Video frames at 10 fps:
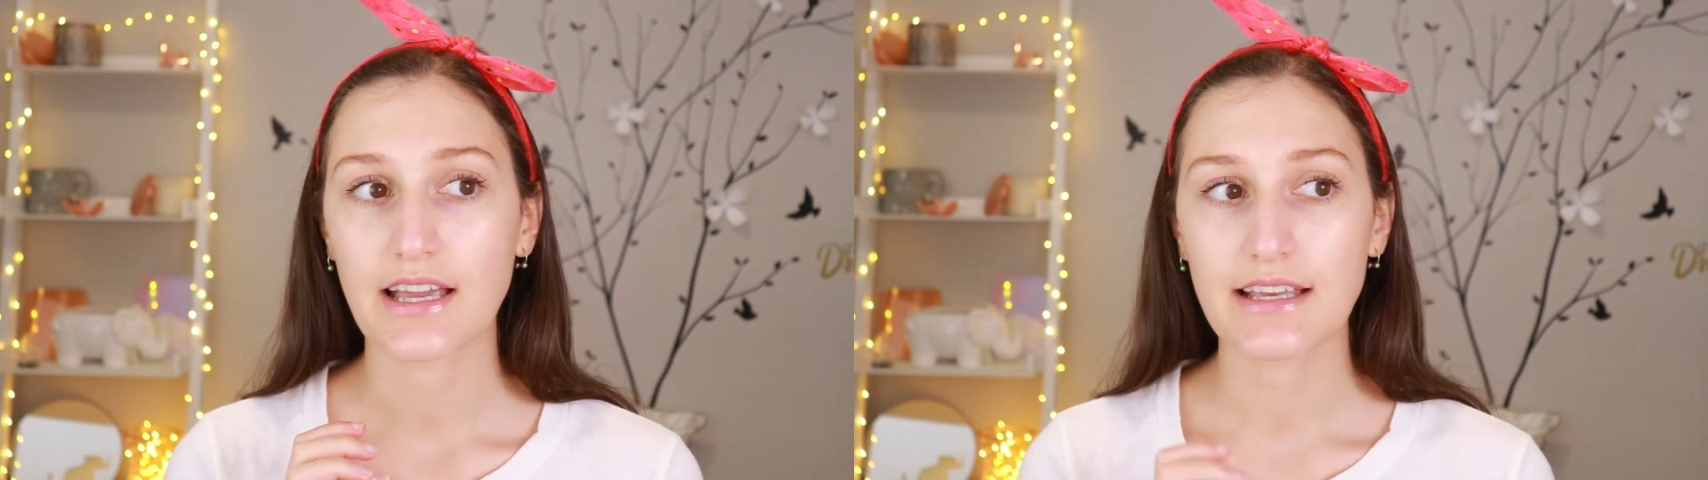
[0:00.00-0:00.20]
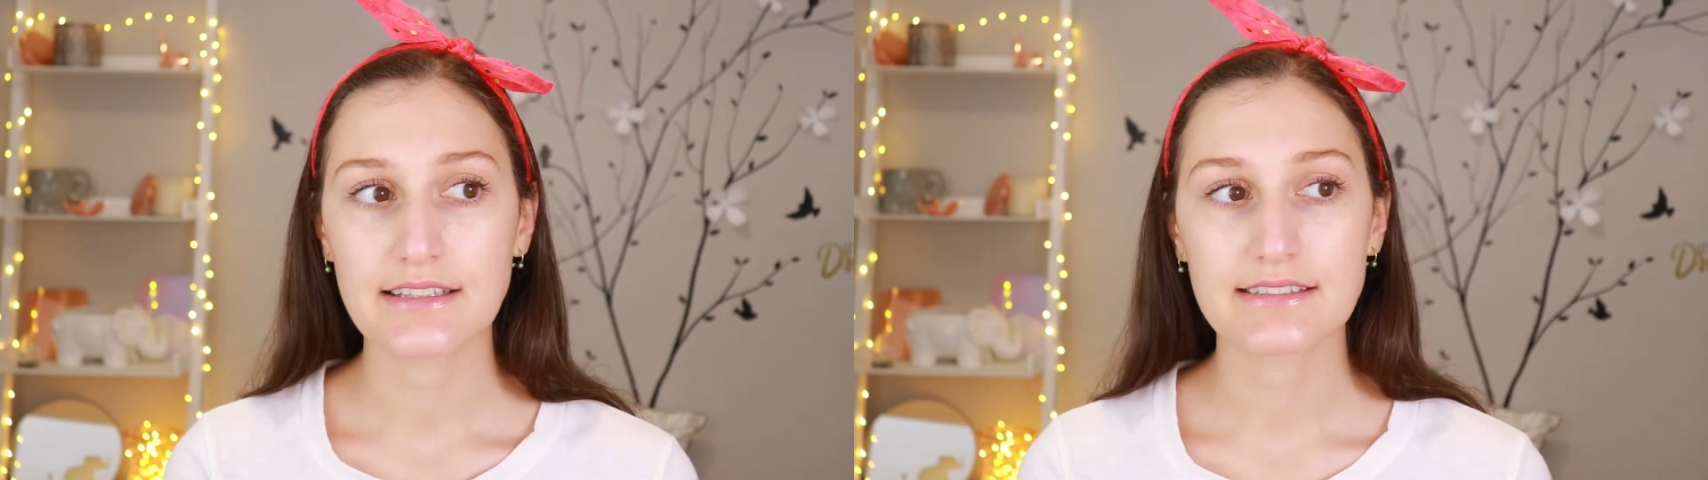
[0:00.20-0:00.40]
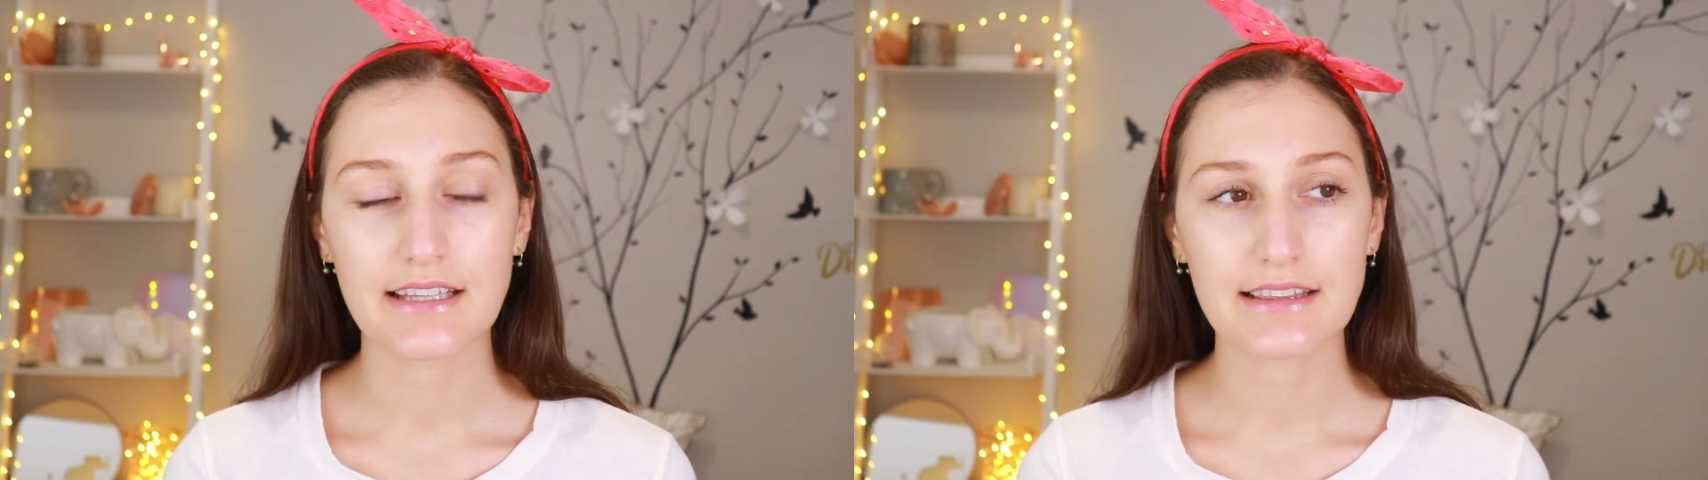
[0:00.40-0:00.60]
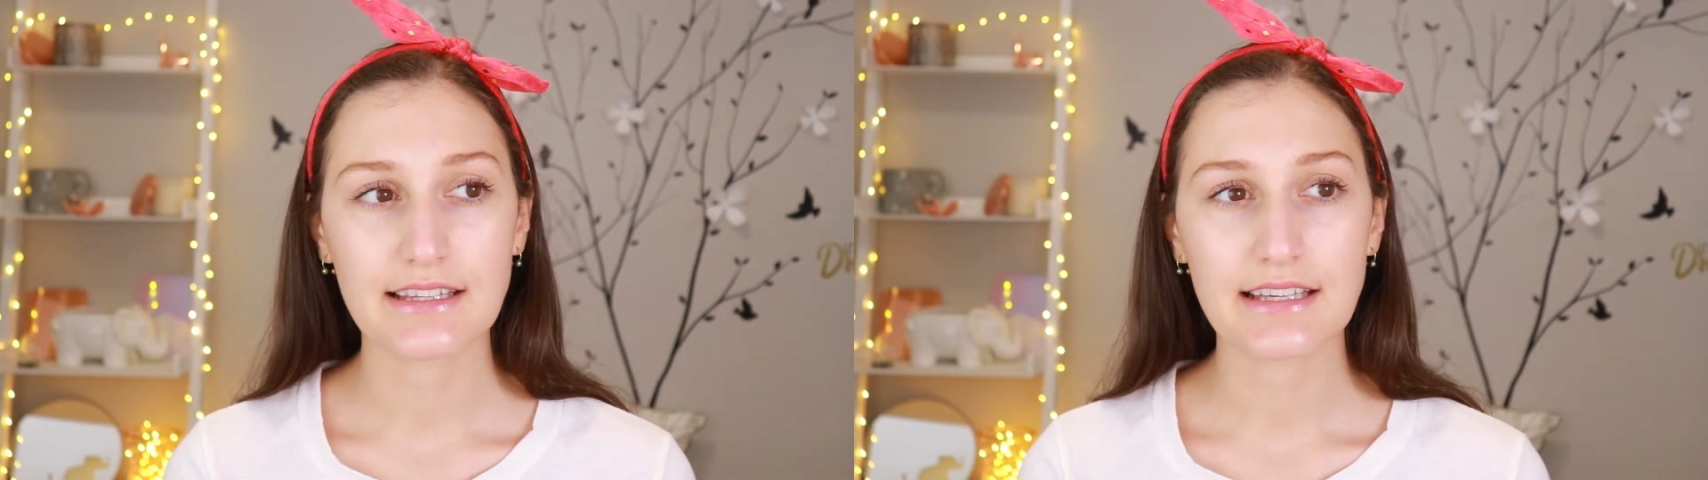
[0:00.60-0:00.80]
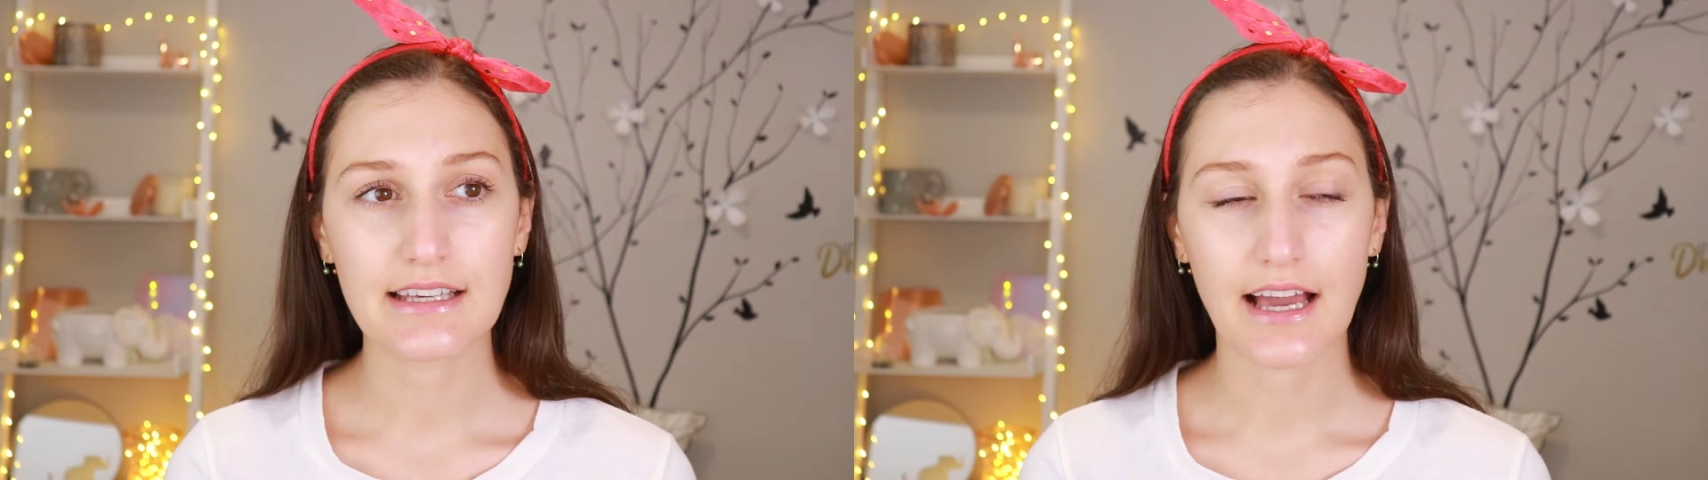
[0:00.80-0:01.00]
is
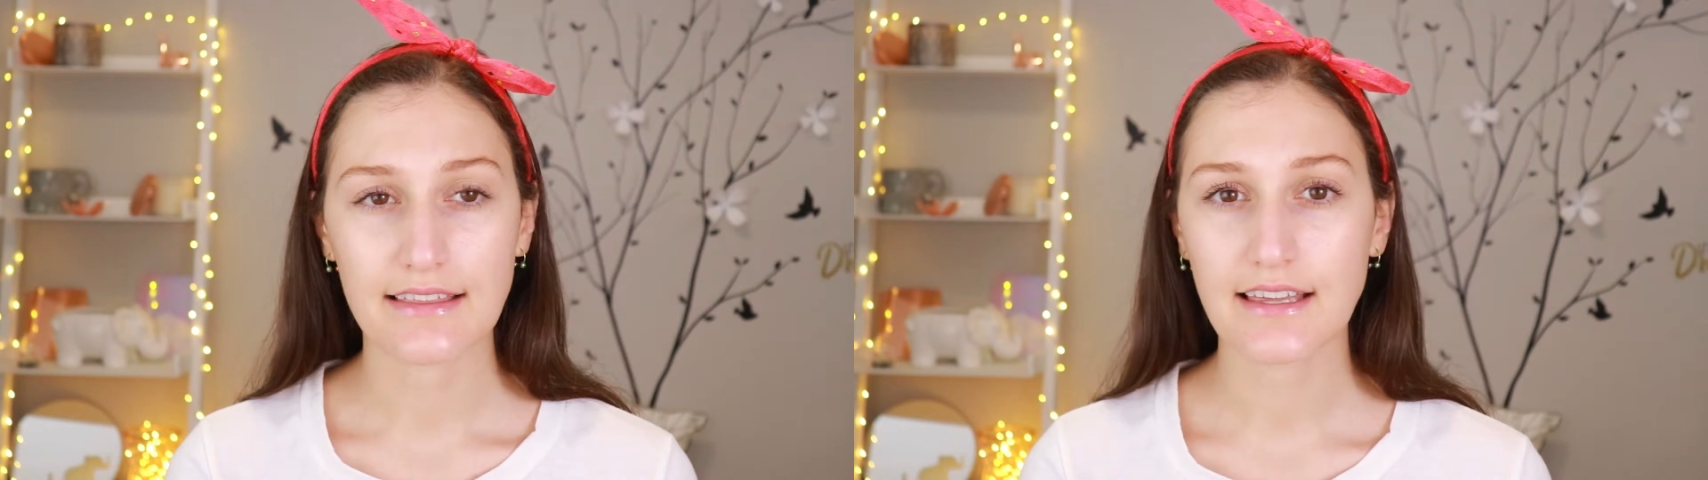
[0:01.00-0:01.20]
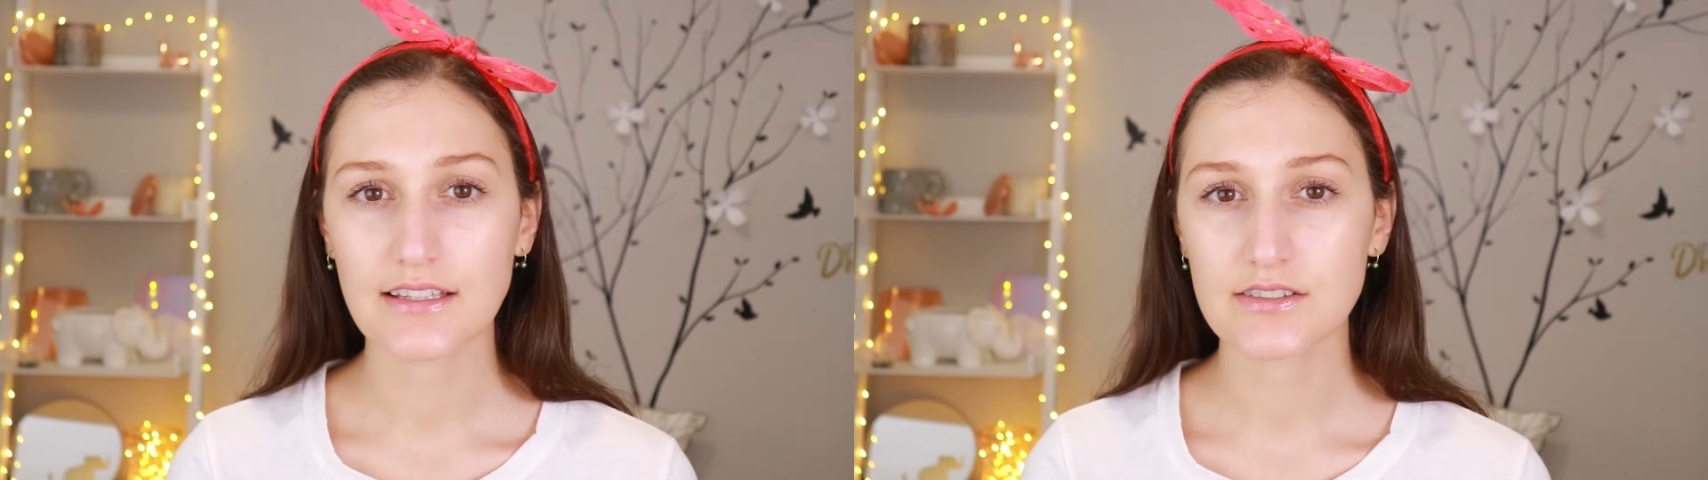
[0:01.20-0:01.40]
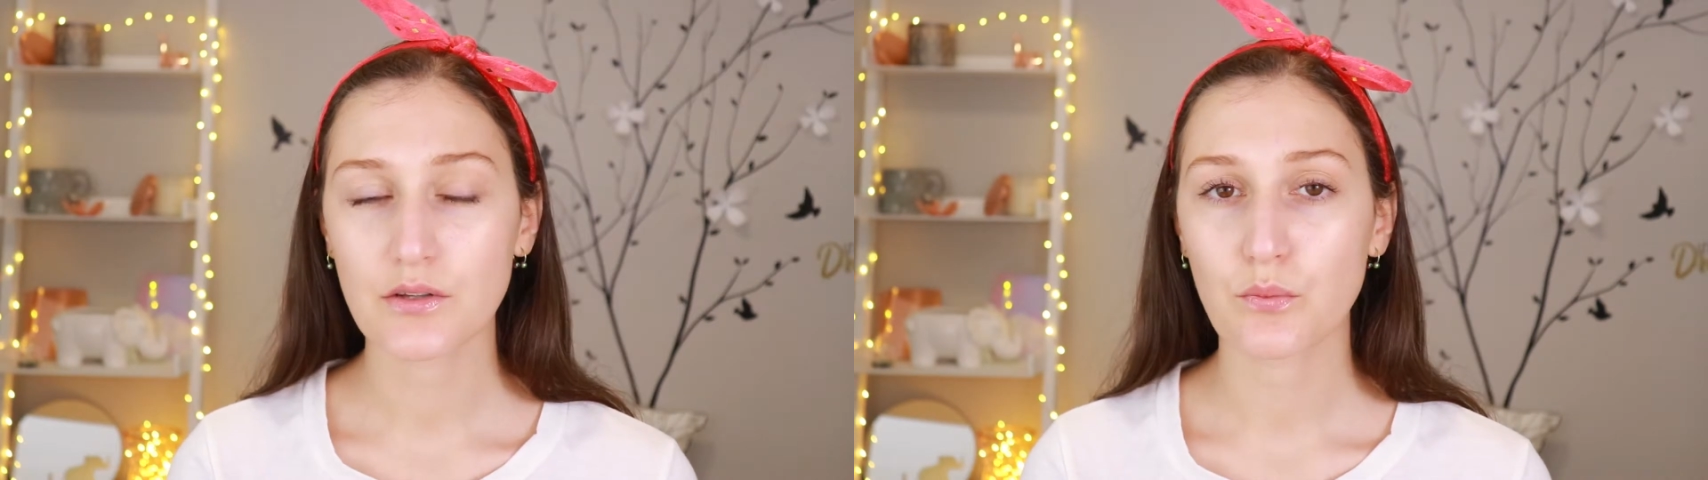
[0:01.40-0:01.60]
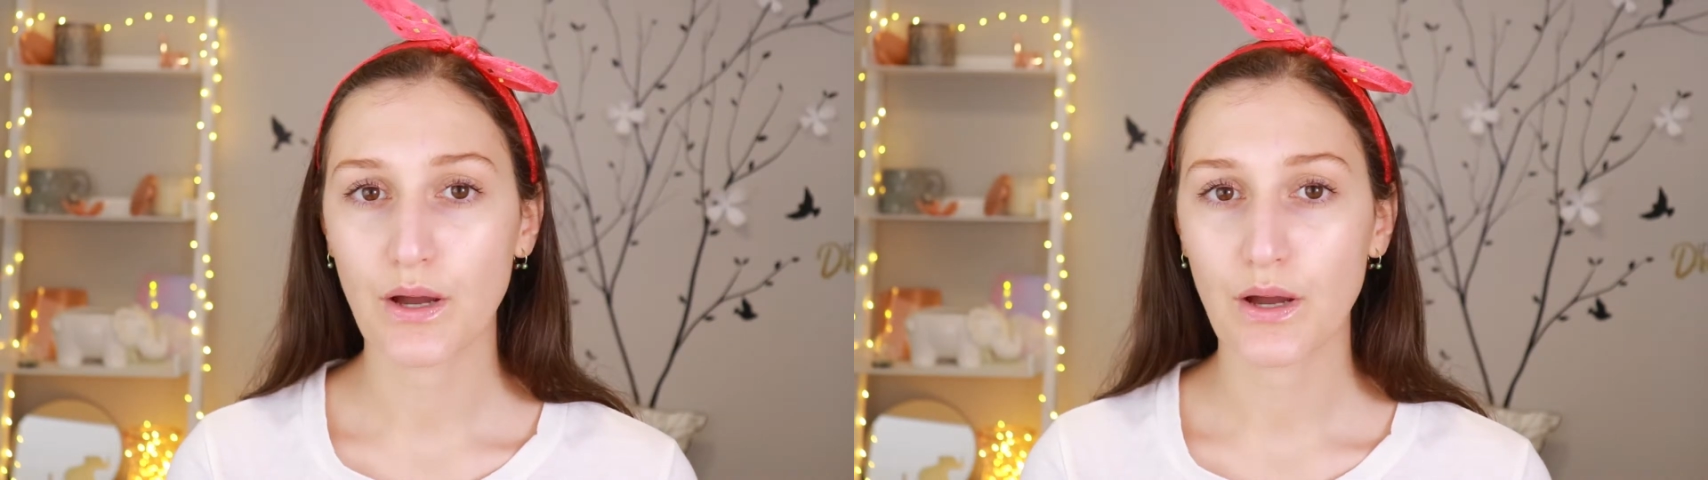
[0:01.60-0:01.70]
I think it's the